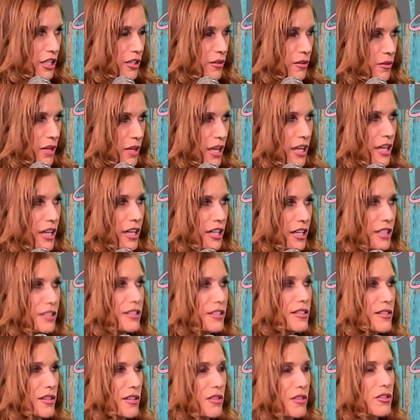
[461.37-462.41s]

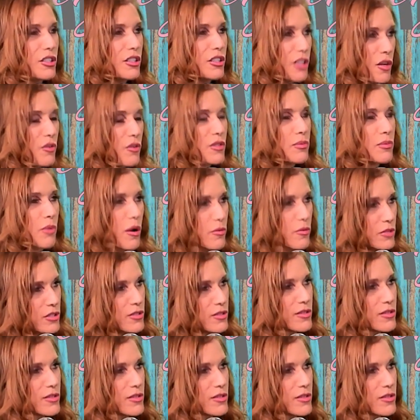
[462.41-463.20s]
And so, it's probably